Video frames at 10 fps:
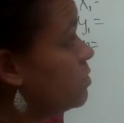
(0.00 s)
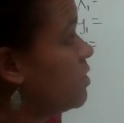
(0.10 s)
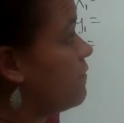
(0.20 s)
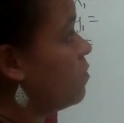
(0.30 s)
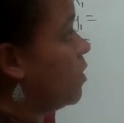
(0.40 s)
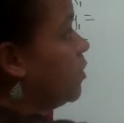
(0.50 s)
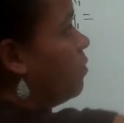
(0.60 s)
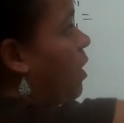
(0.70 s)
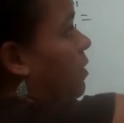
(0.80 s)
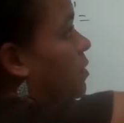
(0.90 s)
whichever one you
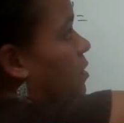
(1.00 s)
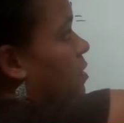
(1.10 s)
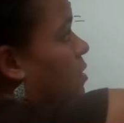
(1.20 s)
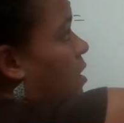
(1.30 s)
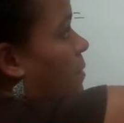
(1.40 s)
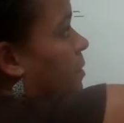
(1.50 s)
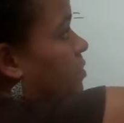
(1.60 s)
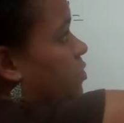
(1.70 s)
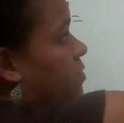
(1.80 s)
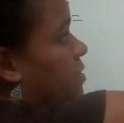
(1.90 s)
want. I'm going
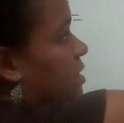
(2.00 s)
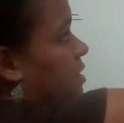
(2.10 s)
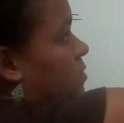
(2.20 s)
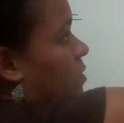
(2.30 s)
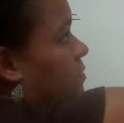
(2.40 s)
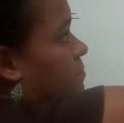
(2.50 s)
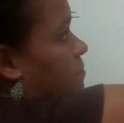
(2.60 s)
to choose this one.